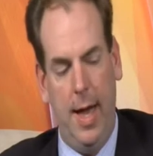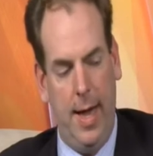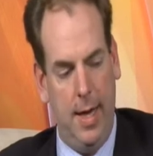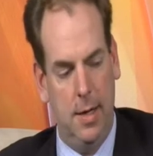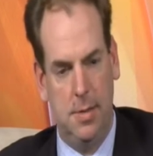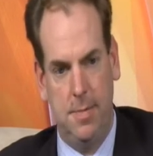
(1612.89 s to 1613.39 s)

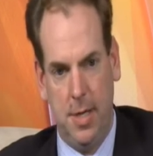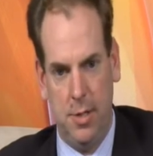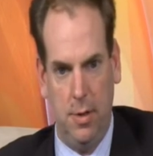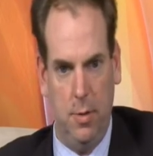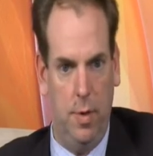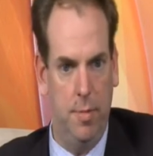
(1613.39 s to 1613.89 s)
and
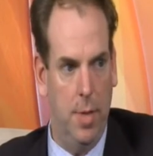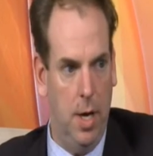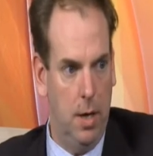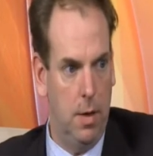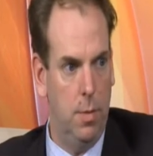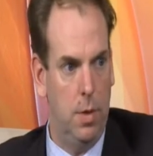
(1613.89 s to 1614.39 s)
especially with
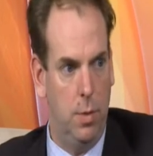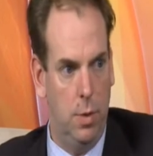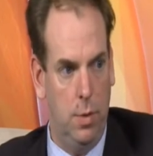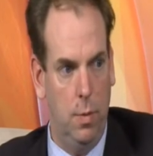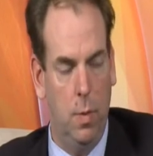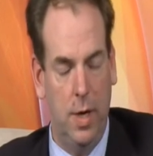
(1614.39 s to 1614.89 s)
Buck
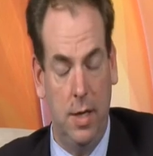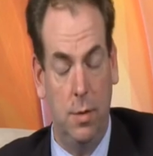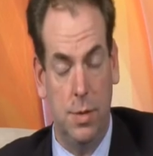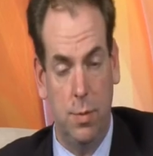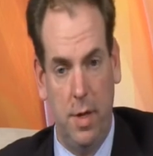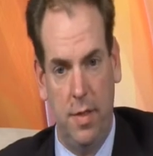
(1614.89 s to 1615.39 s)
when he
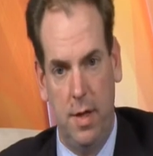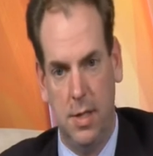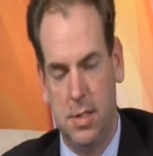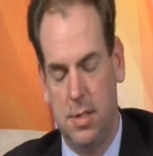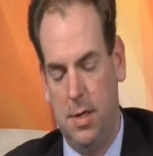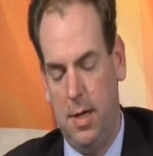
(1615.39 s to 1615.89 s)
was with us.